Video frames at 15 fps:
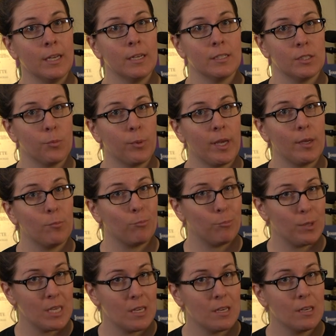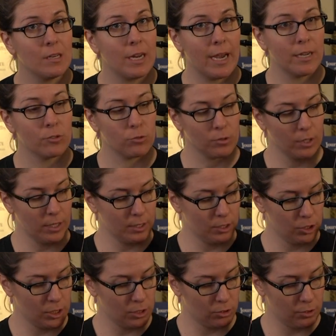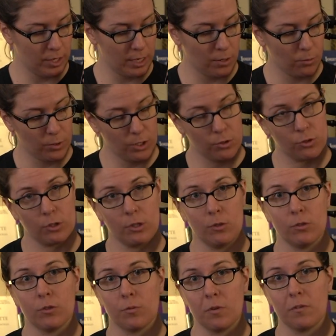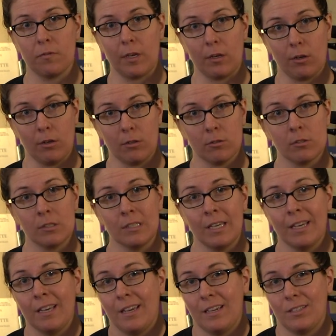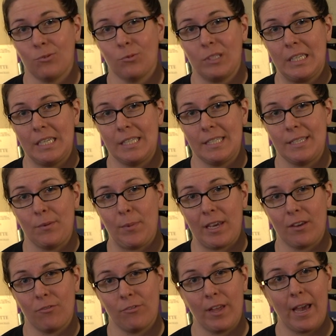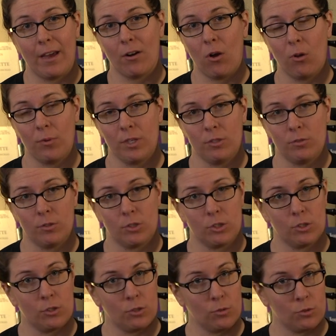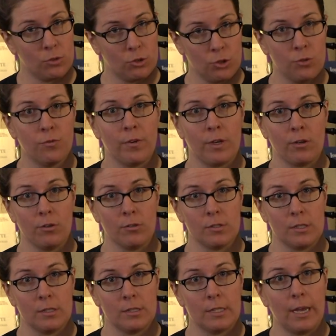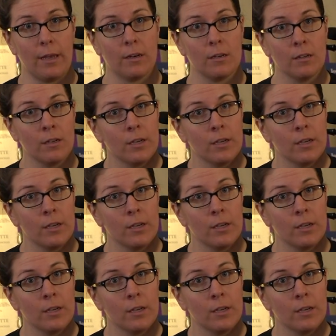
To play B natural on the G string, we usually use 3 fingers. And it's really easy to make it flat. All we do is just use 2 fingers instead.